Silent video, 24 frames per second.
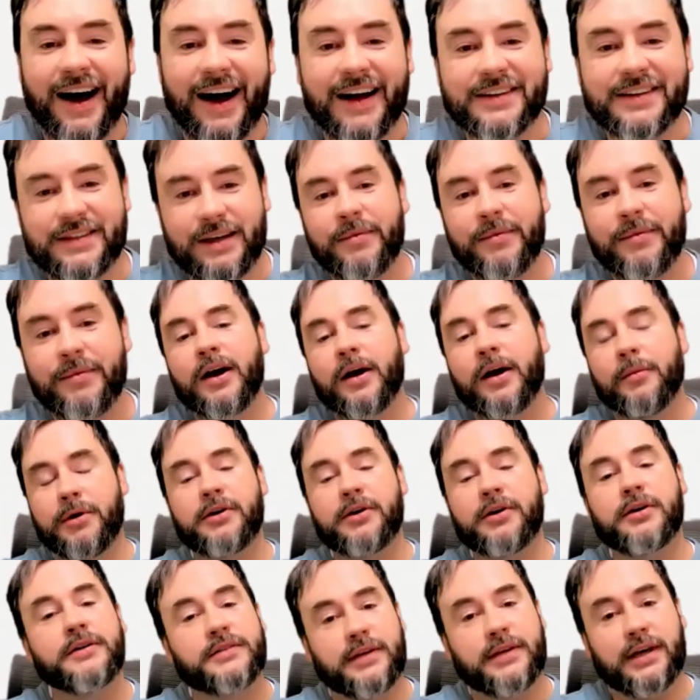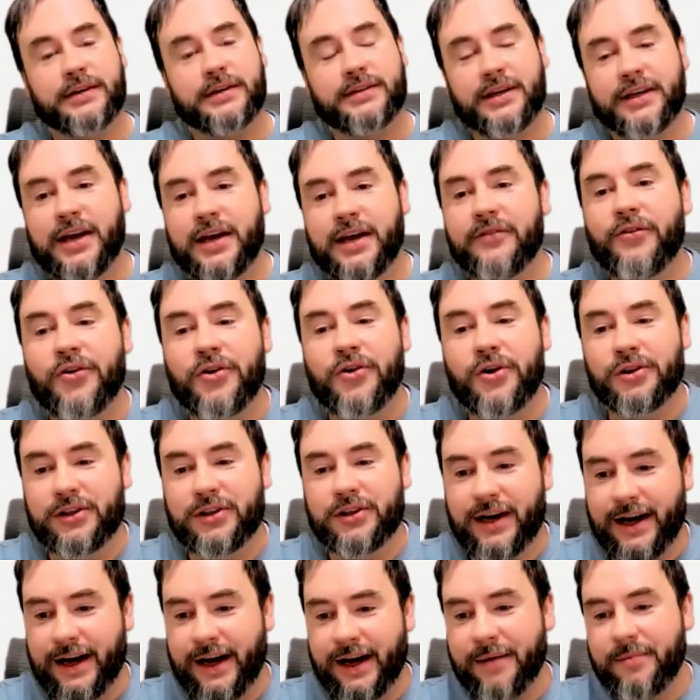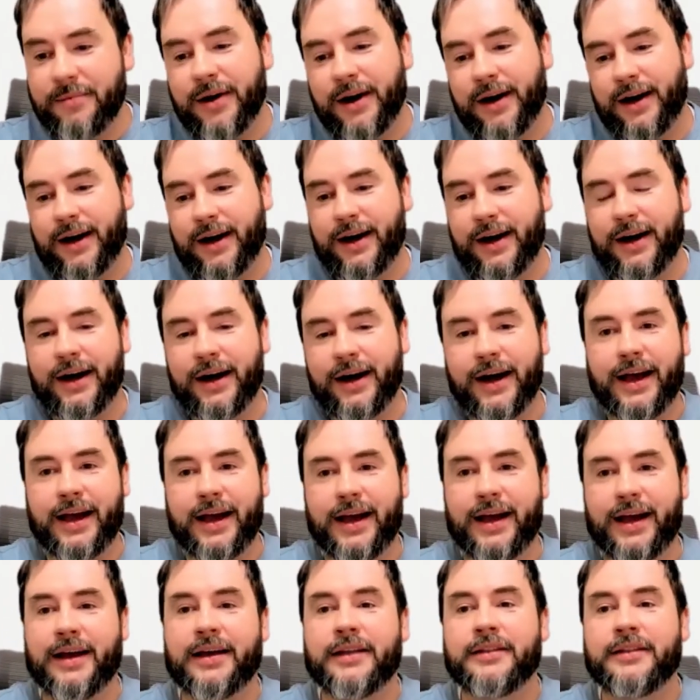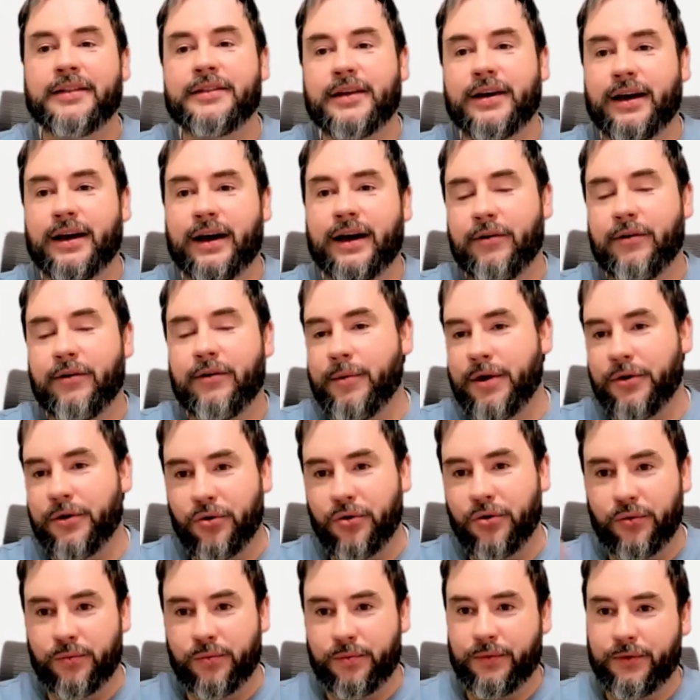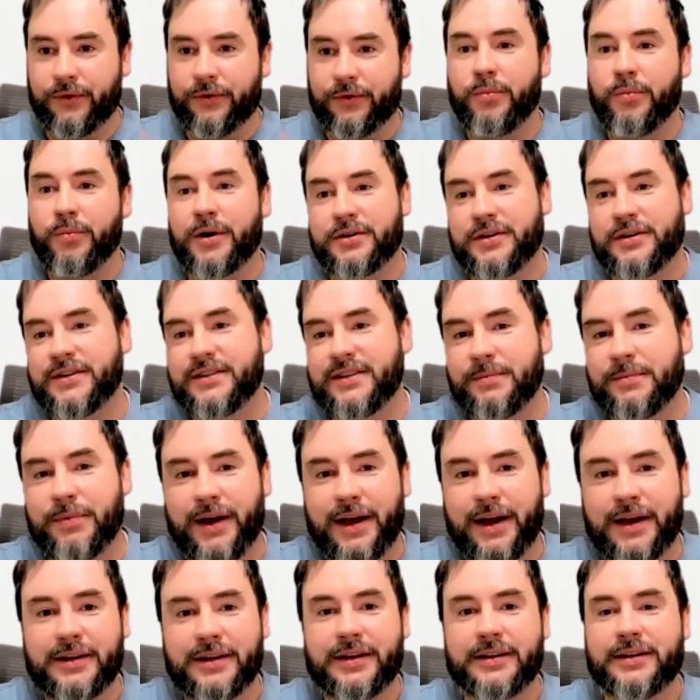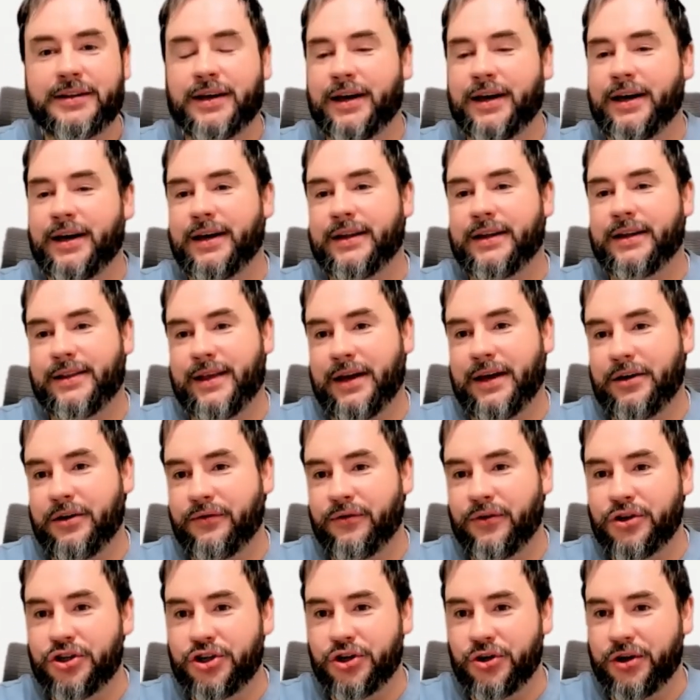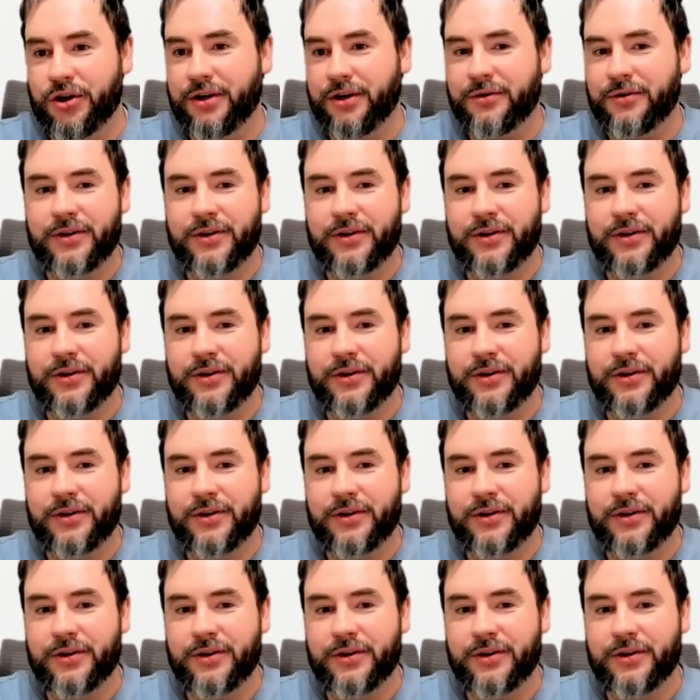Awesome, Peter. Thanks again for your time, and everyone who participated. Thank you for joining